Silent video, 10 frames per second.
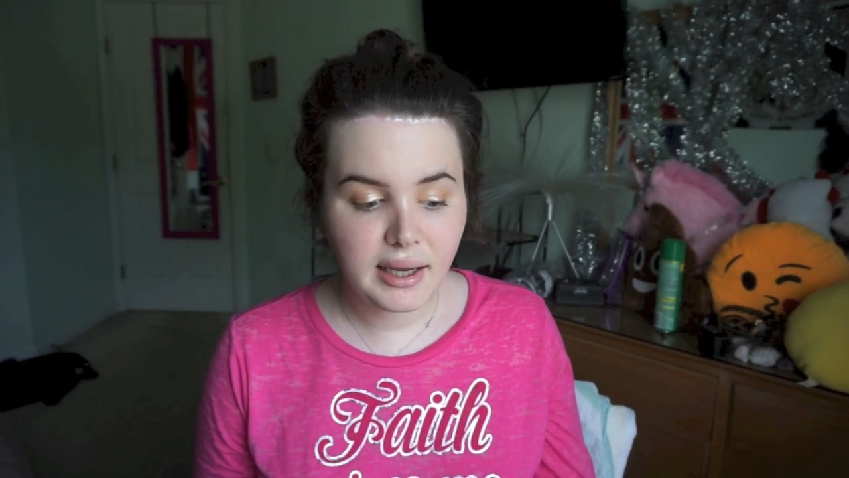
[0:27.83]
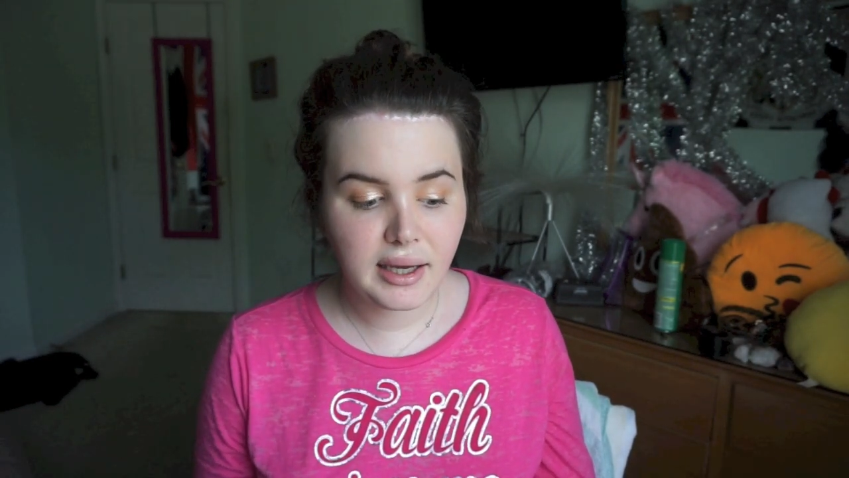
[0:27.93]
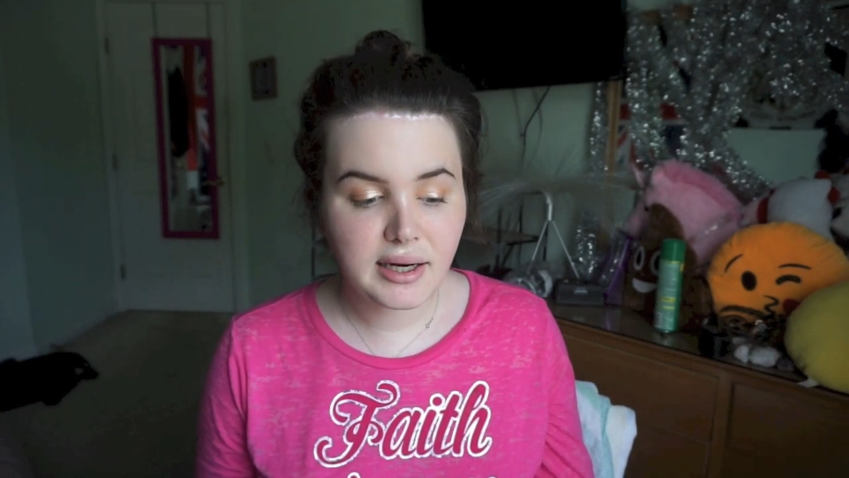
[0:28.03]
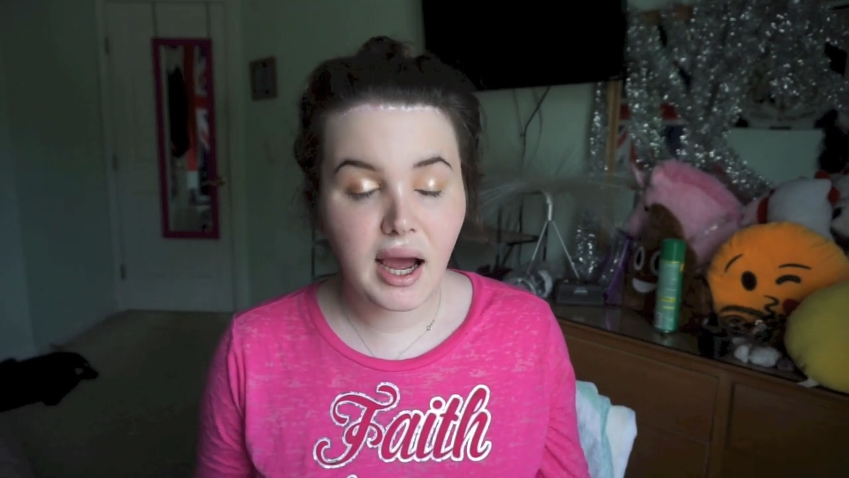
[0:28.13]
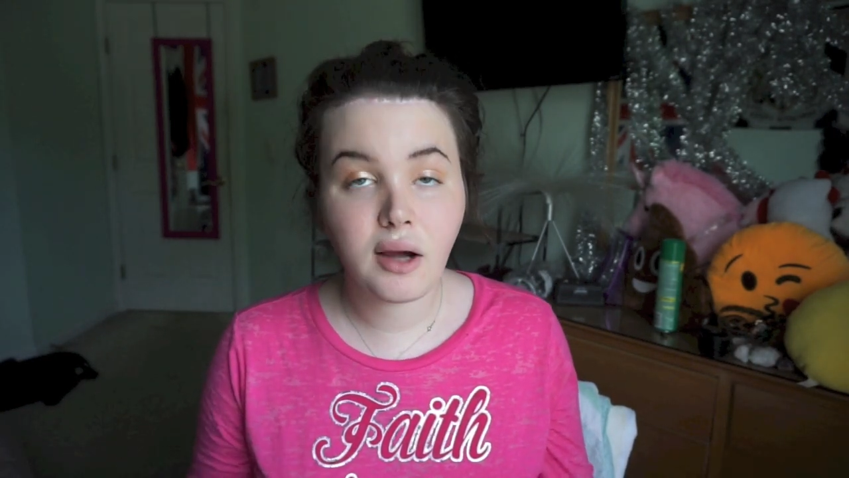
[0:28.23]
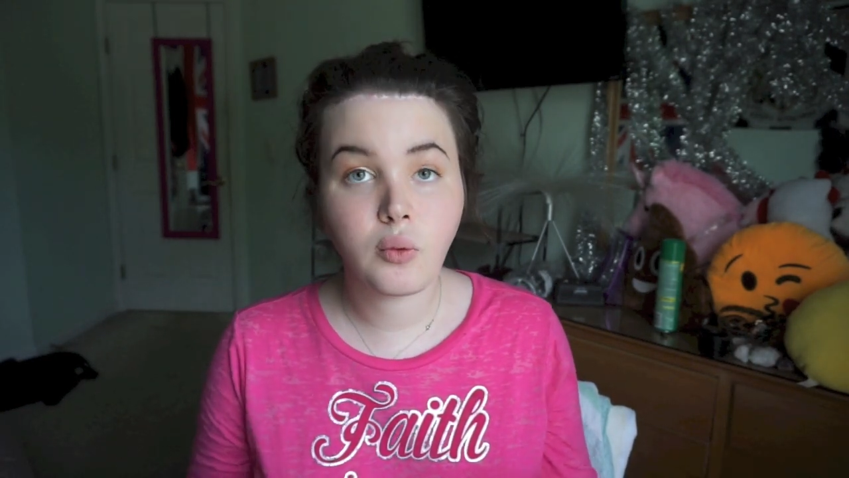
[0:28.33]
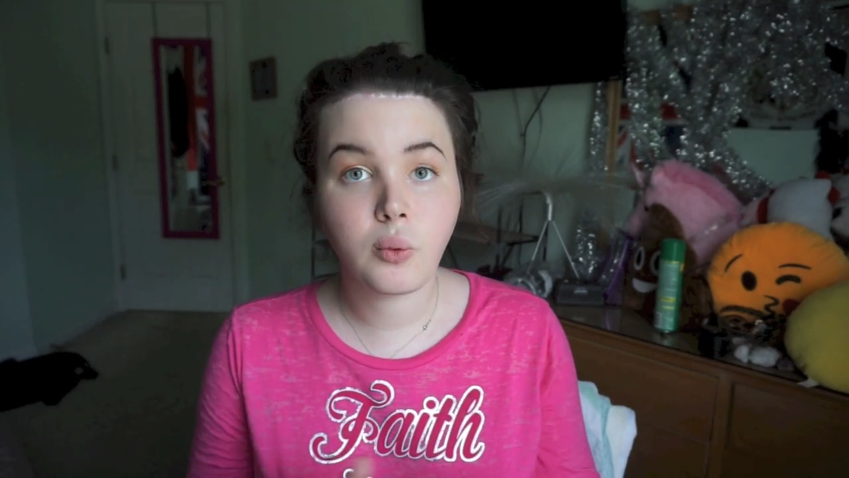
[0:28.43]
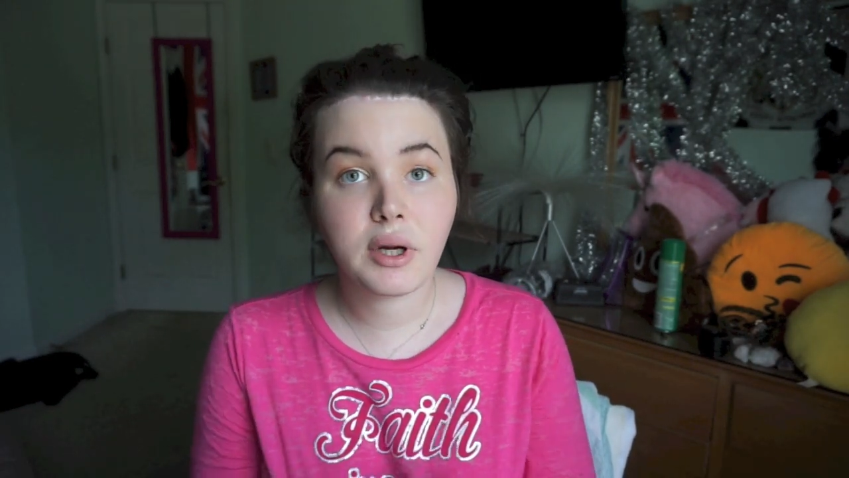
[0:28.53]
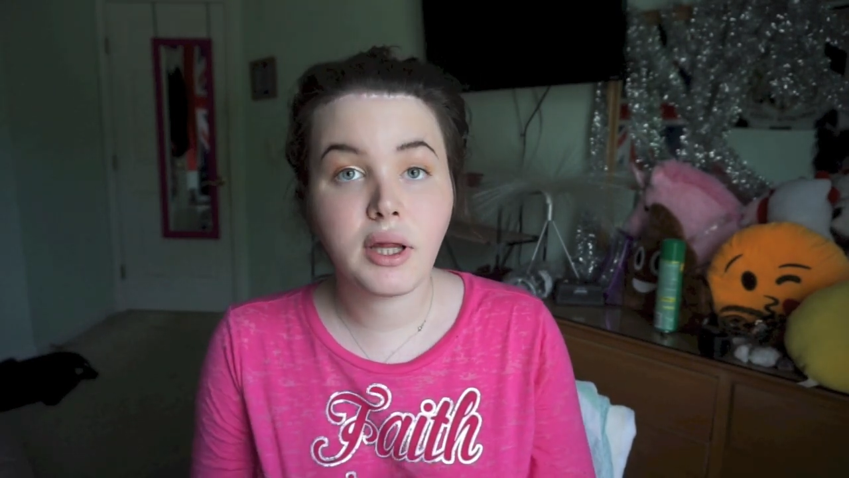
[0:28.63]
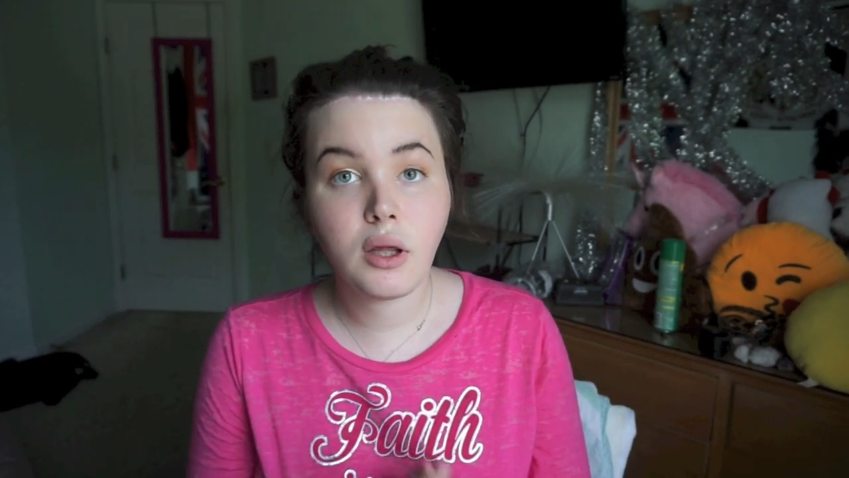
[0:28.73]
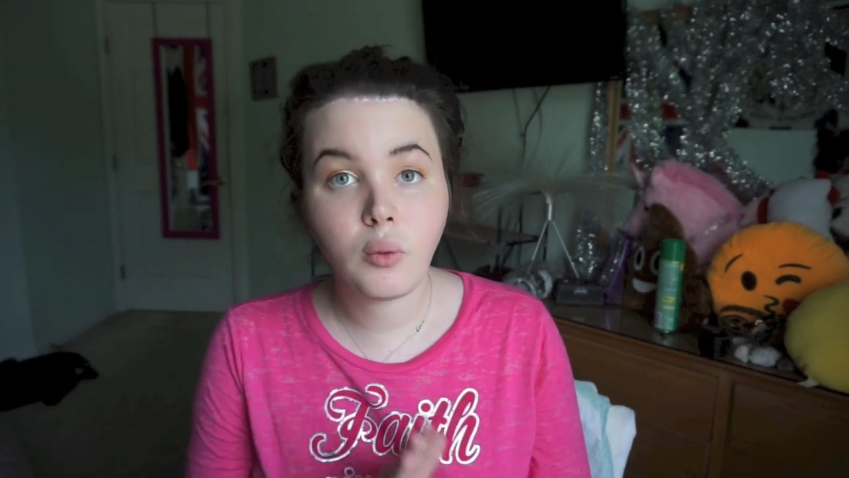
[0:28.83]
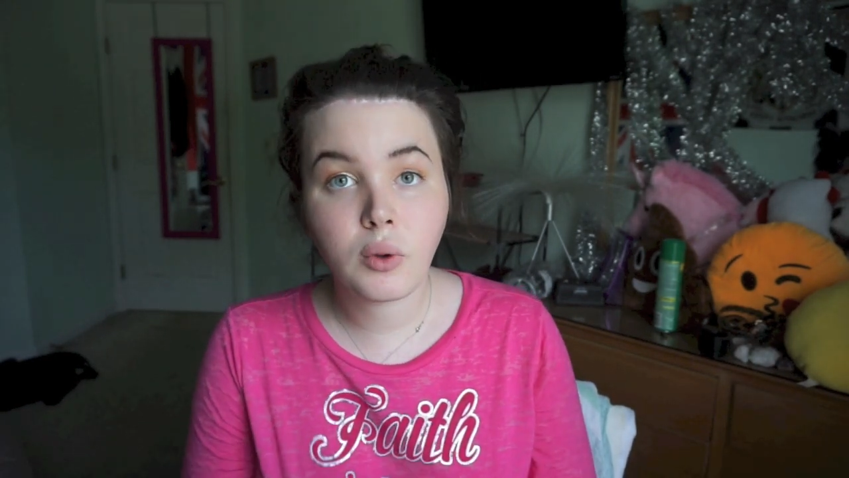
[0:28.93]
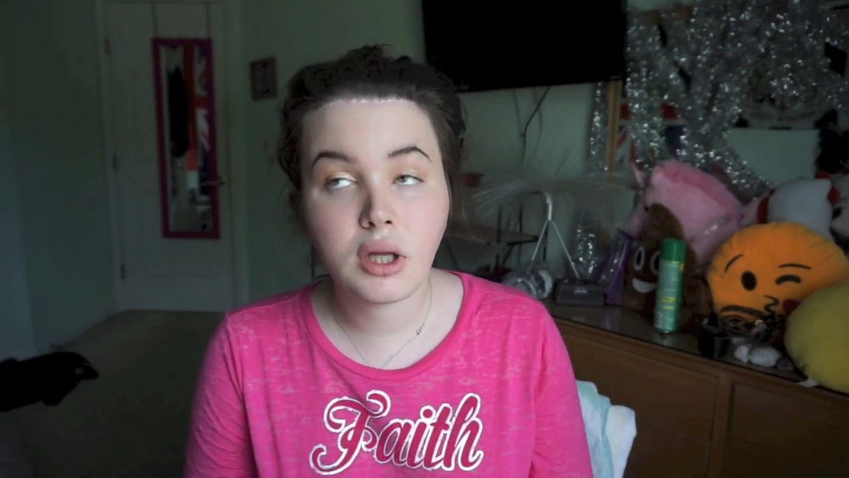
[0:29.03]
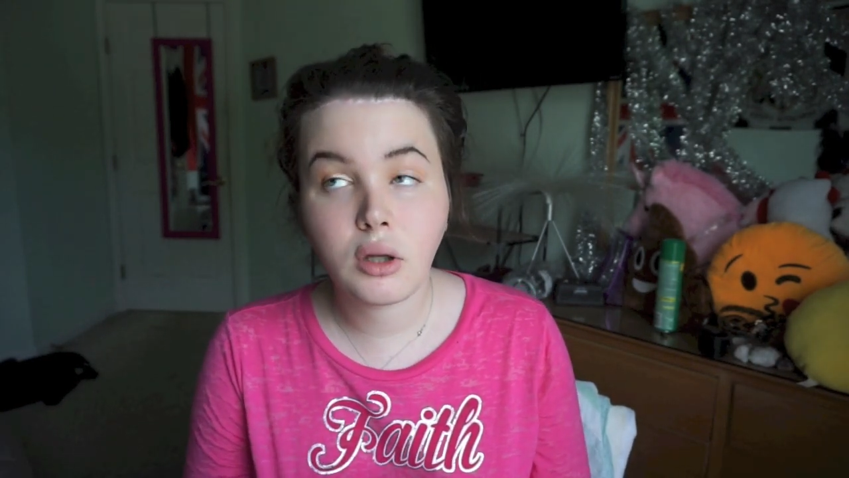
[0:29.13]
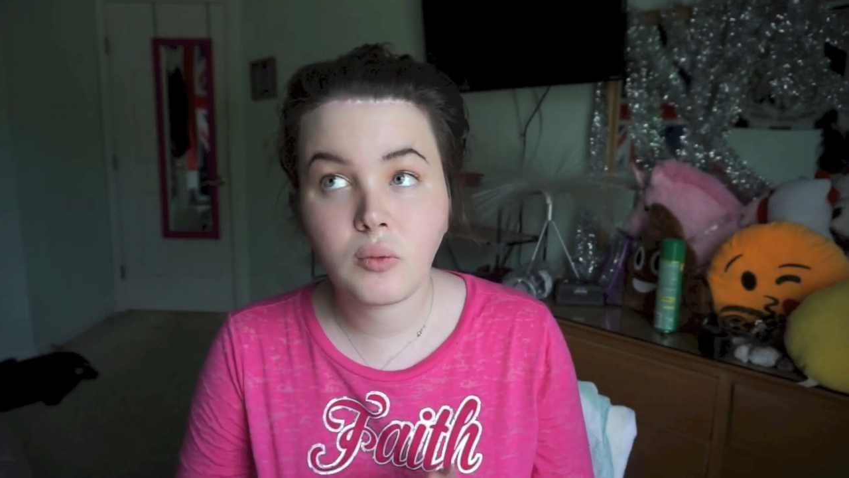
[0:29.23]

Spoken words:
And I really, really,